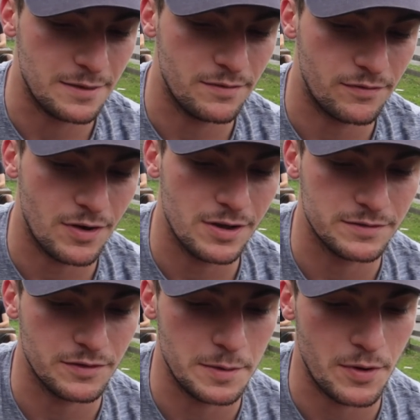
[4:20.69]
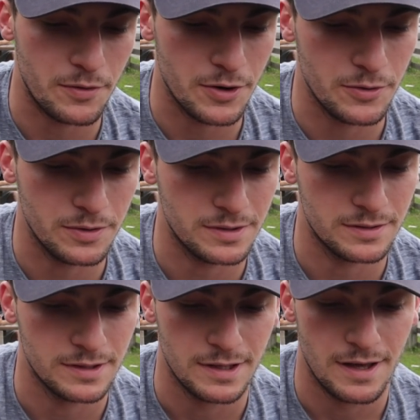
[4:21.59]
game, France v Peru,
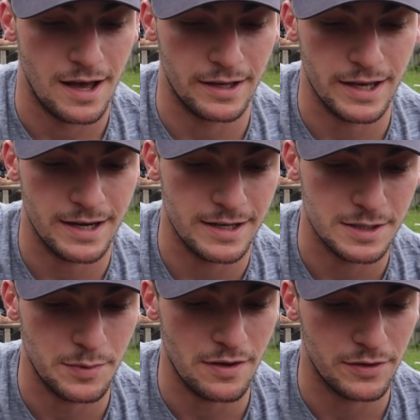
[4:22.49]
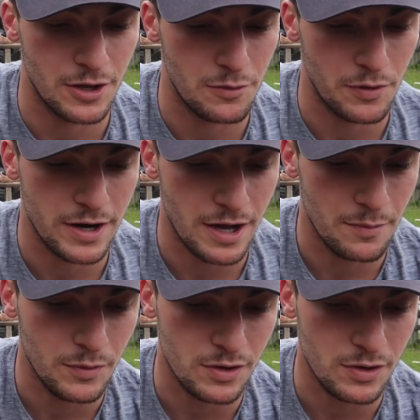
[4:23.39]
again, it's a bit of a no-brainer.